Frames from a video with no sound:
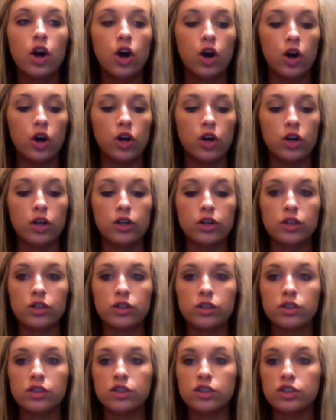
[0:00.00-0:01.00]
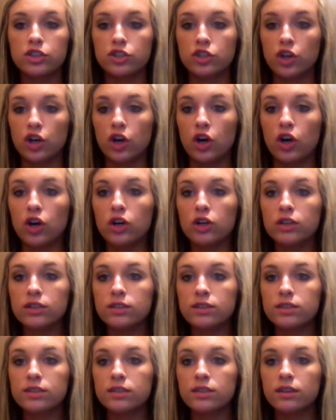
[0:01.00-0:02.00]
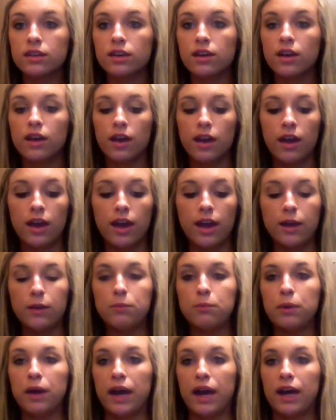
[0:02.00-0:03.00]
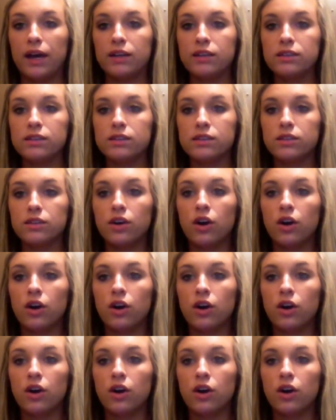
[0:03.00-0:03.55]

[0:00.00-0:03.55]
are dogs and bats.